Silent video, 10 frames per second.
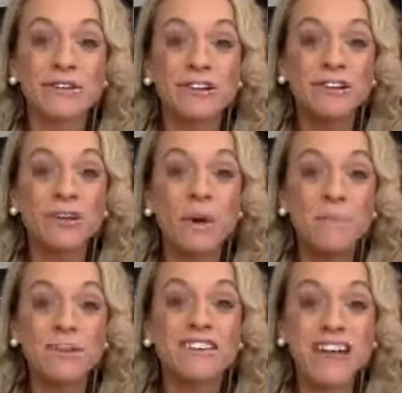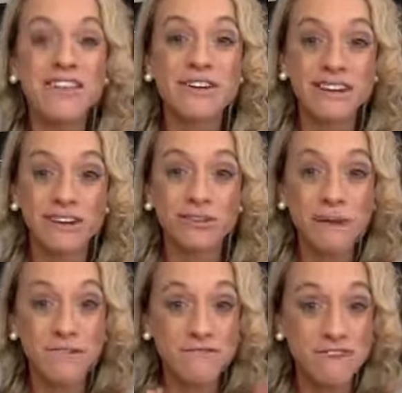And so I put together, here's
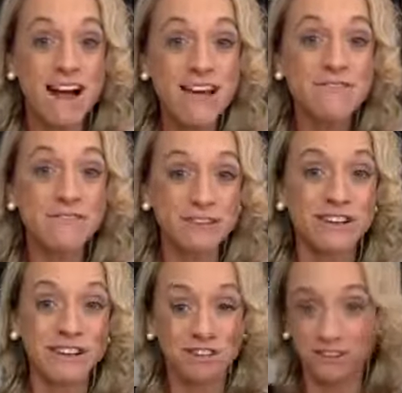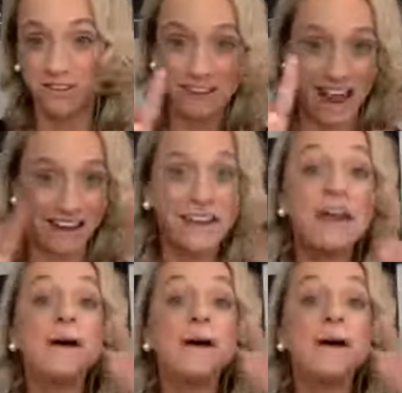my five reasons, that's 10,